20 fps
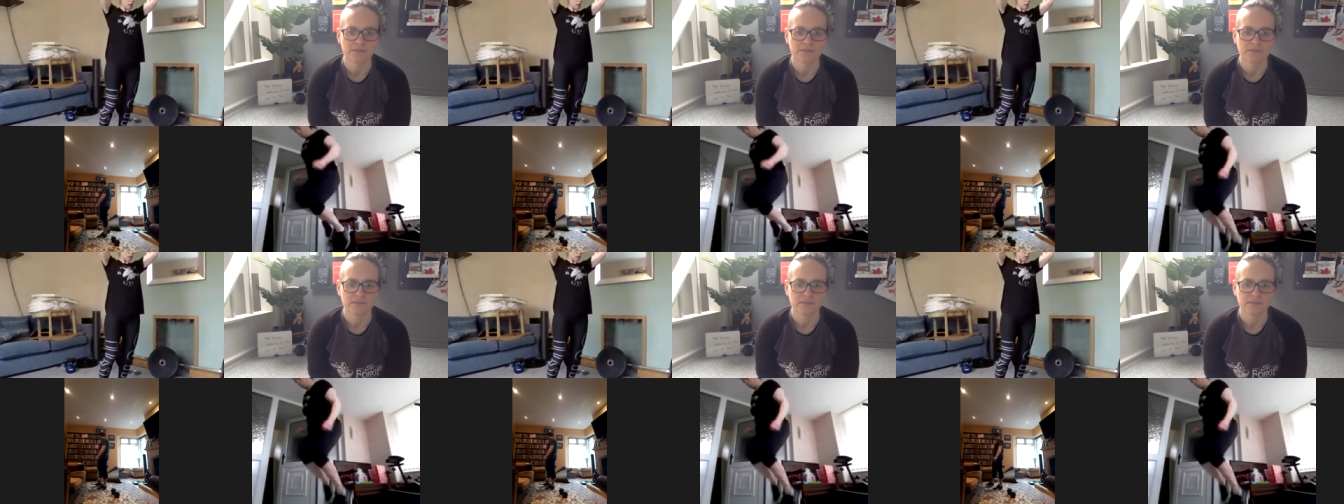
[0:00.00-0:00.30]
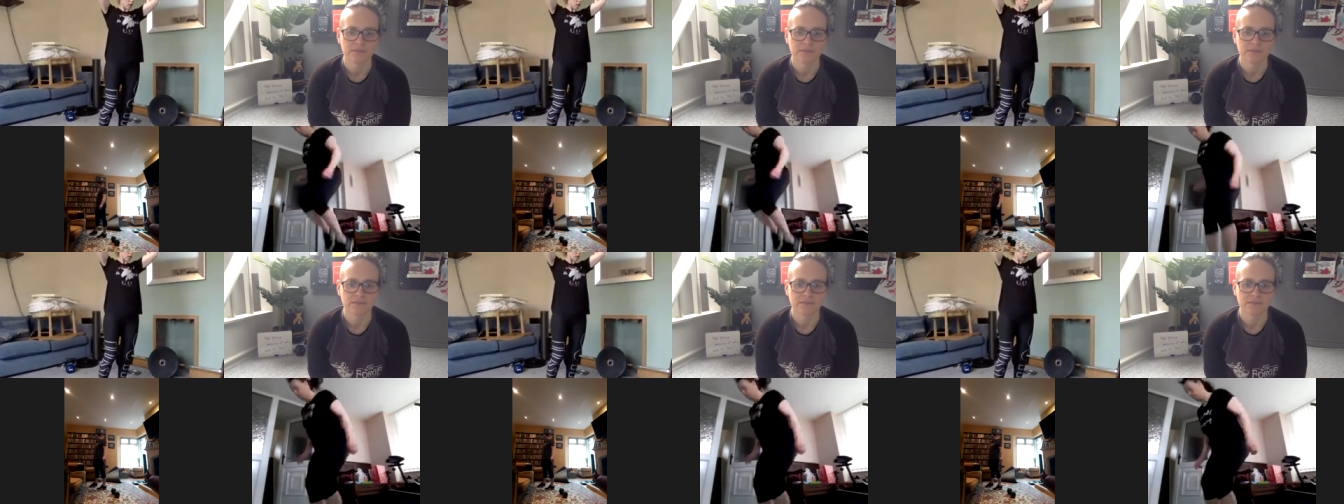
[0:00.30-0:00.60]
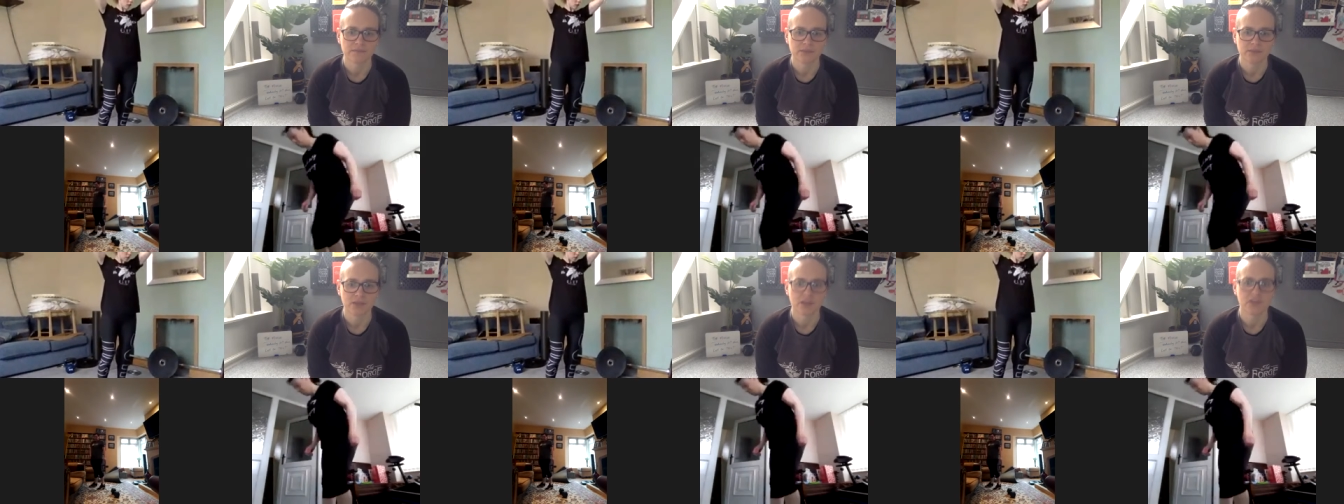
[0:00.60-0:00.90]

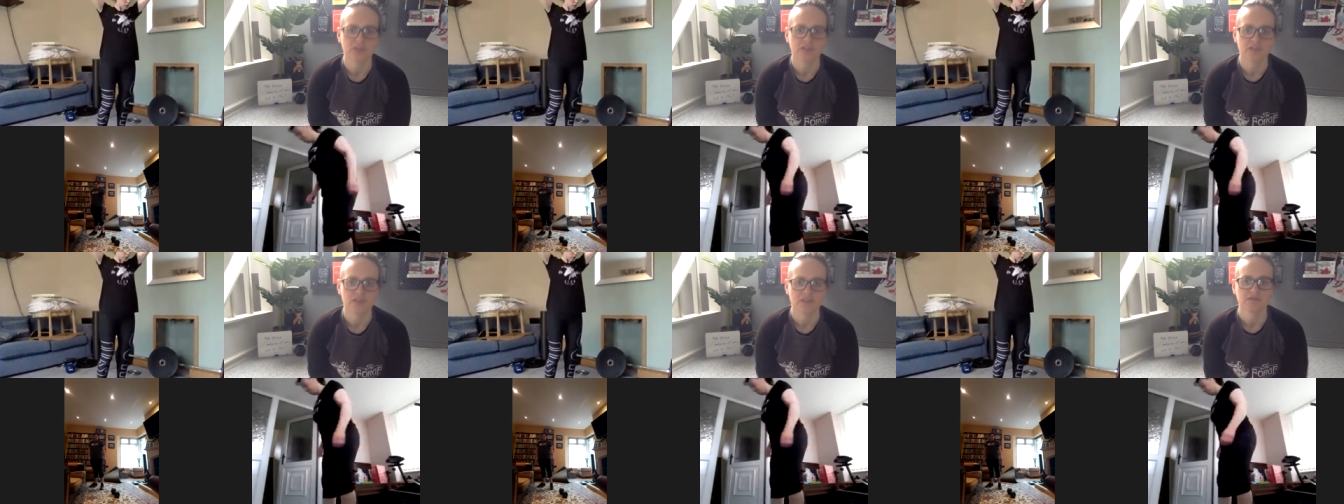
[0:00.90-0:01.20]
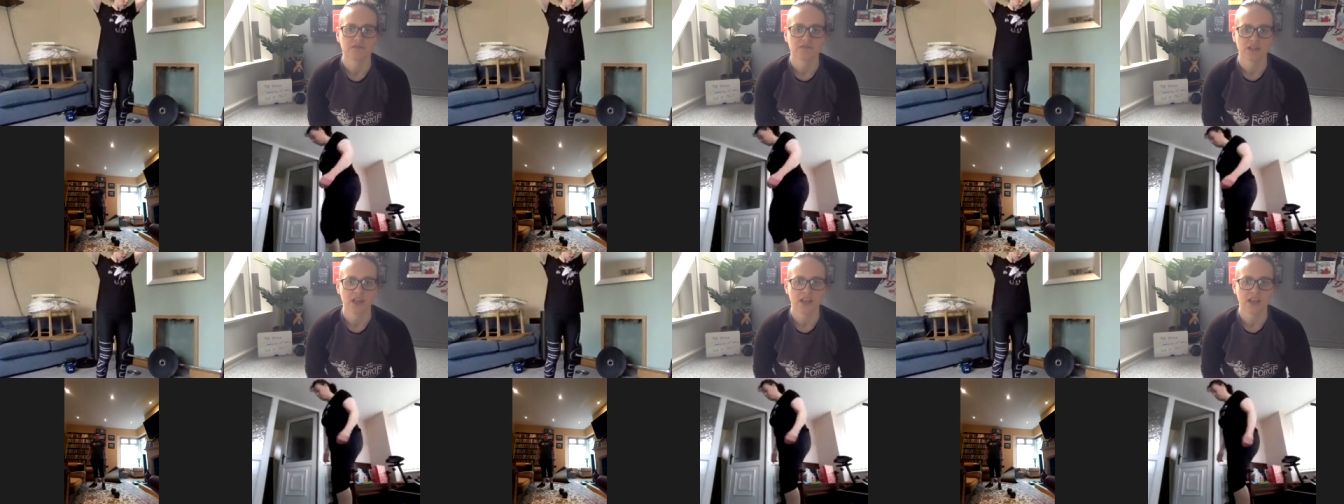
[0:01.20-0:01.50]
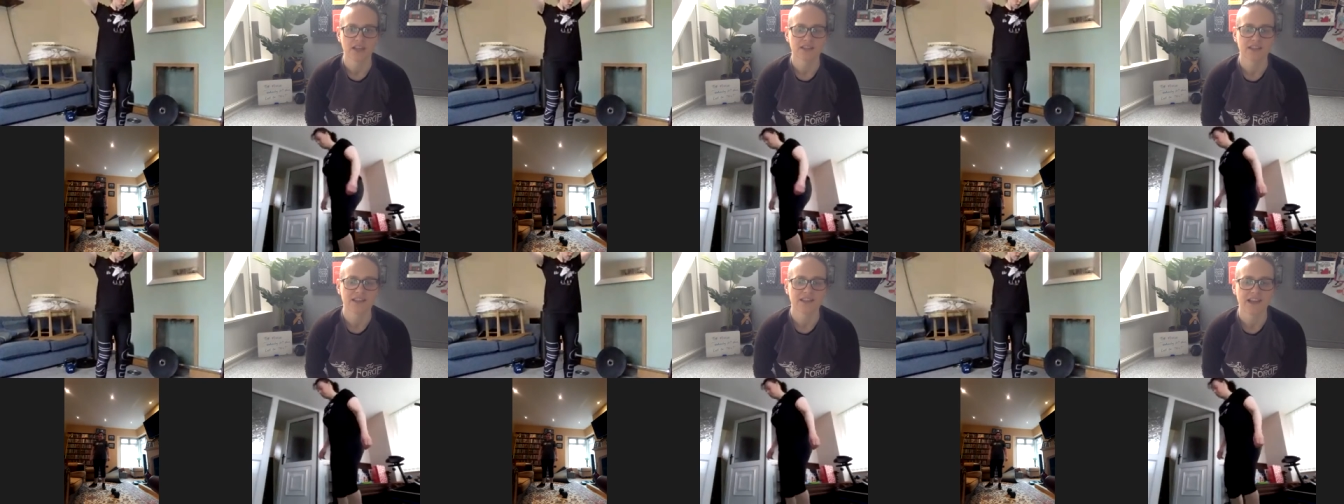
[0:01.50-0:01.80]
Good.
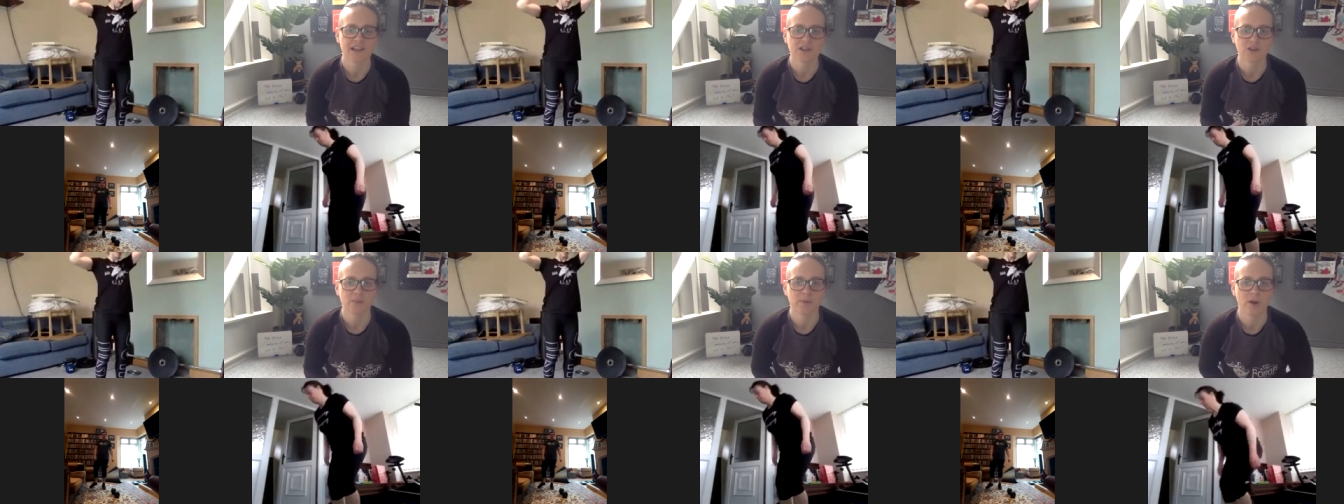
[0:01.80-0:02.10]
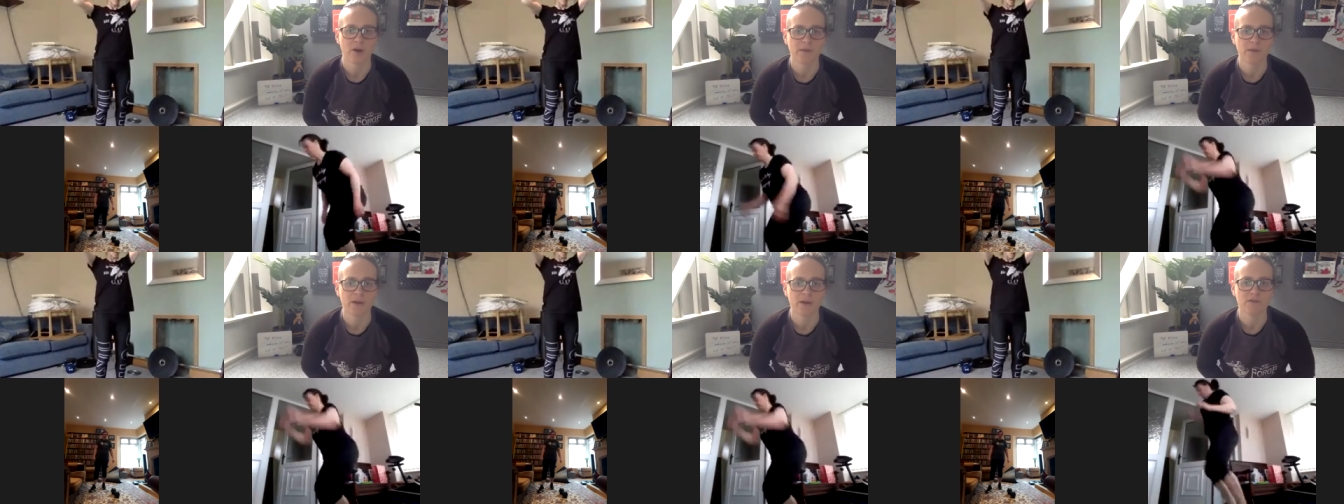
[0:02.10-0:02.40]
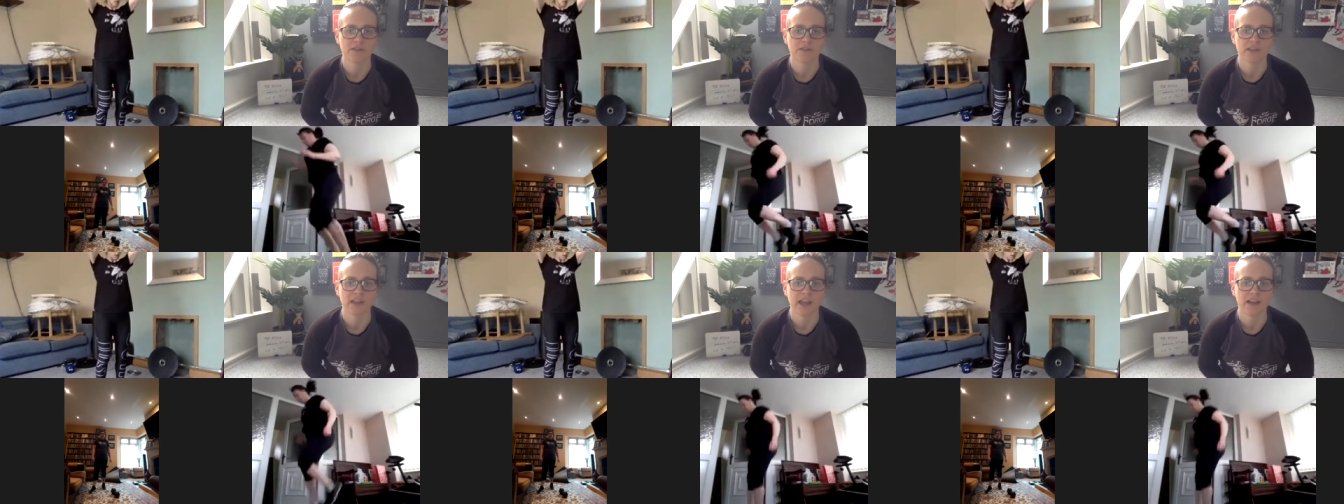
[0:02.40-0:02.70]
Okay, so that's your burpee
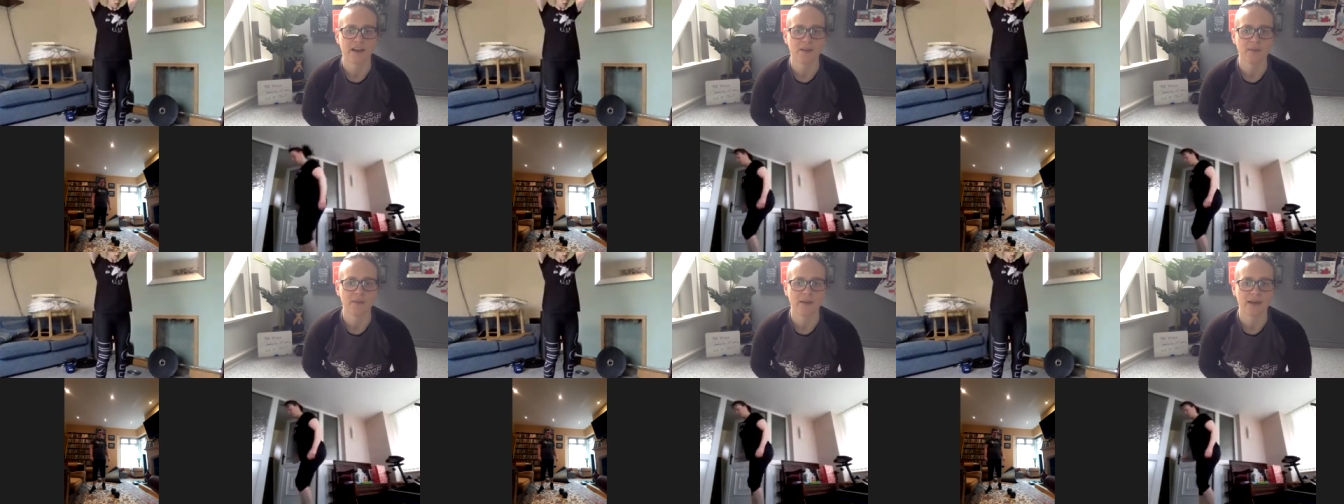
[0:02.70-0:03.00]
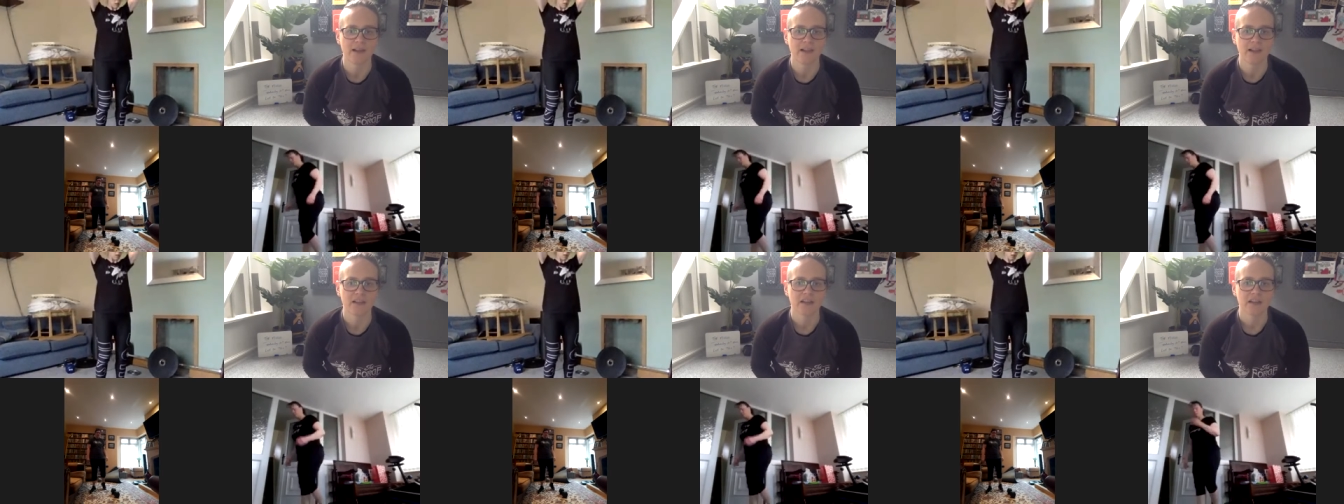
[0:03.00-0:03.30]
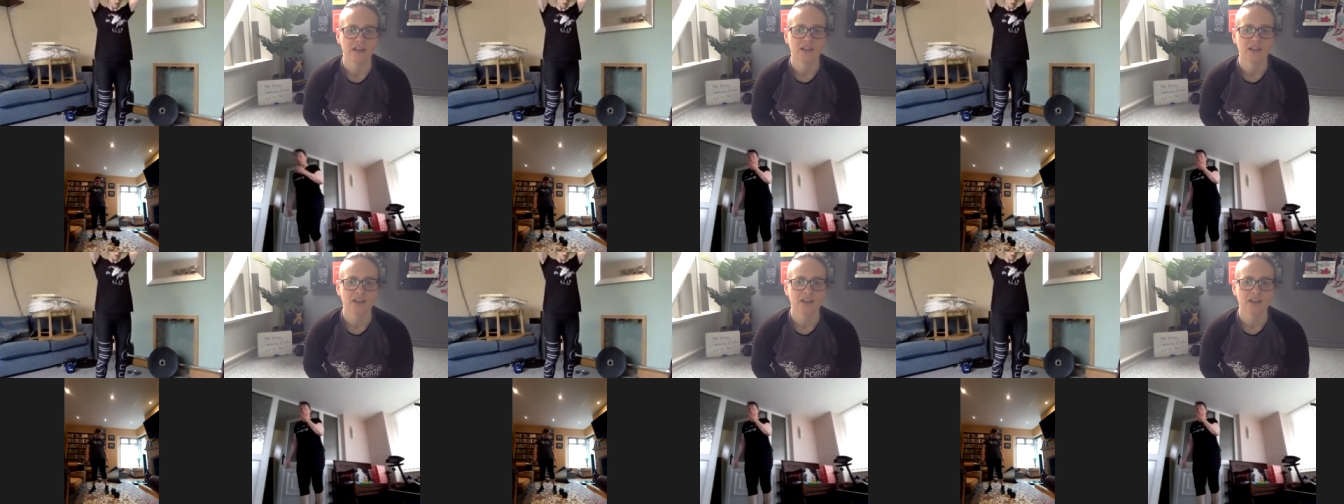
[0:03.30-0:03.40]
over the kettlebell.